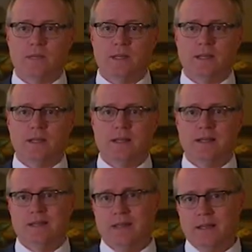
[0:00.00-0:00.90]
the
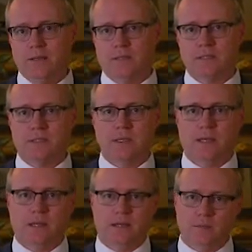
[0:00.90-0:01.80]

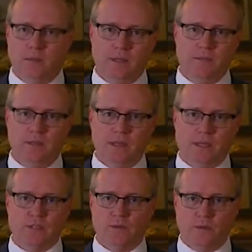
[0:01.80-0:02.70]
legalistic and unbelieving
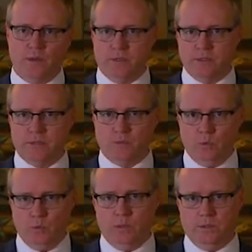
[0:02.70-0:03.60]
nature of all these
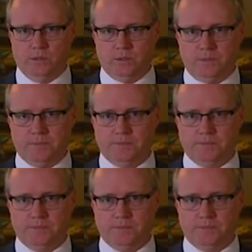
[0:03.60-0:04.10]
rules.